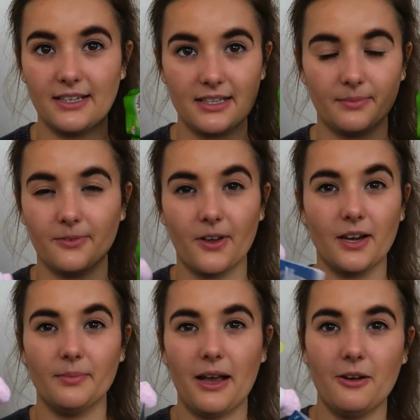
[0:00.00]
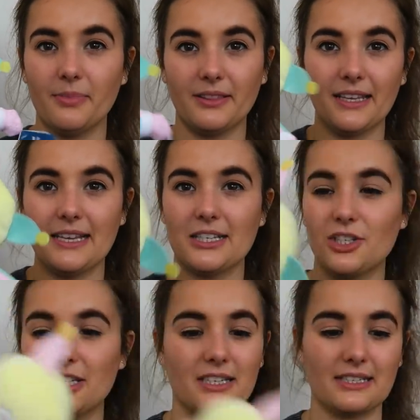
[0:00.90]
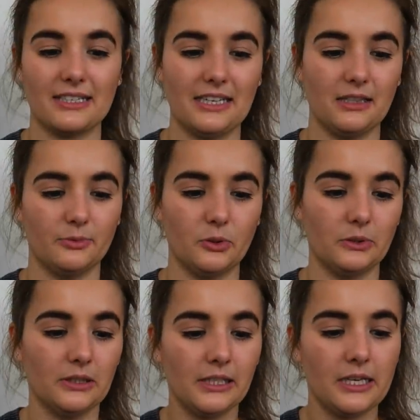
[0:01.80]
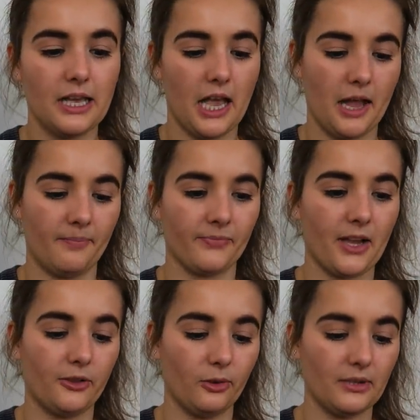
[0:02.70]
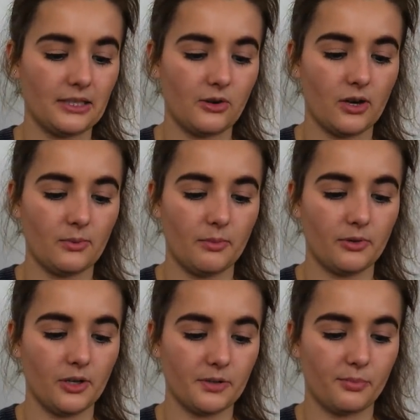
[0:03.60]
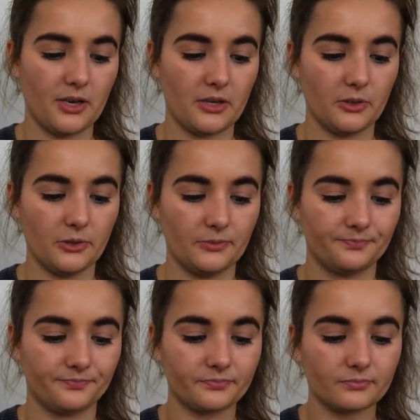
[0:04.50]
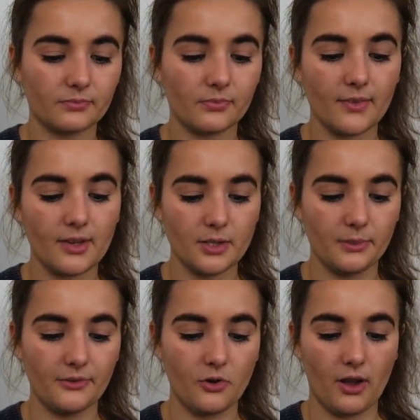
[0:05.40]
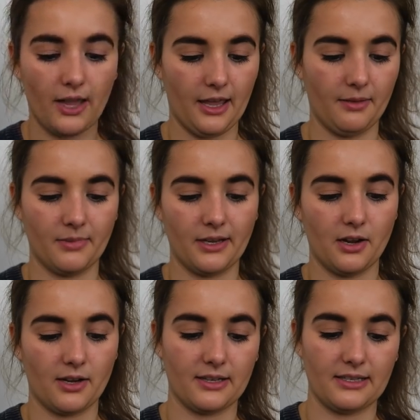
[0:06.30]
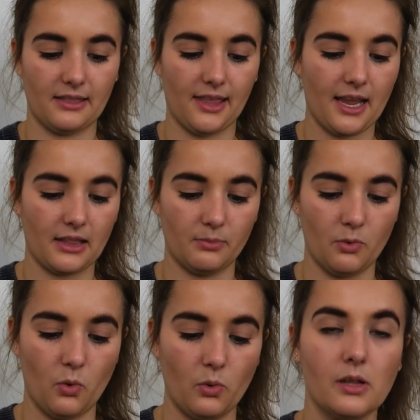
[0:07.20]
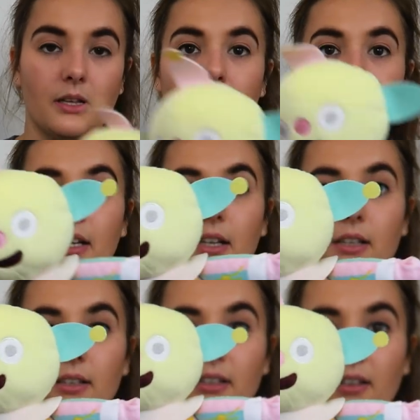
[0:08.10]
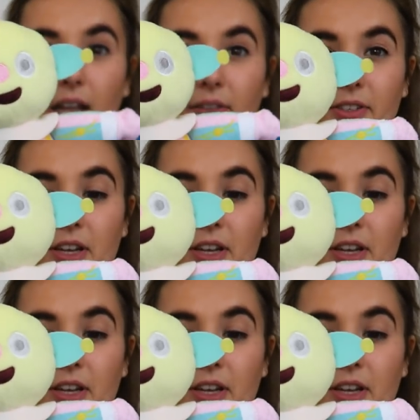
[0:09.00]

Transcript: this, I'm fine about. But these, she doesn't need them all. I thought this Collywobble looks pretty cool. So we've got him, and like I said, they had them all. And for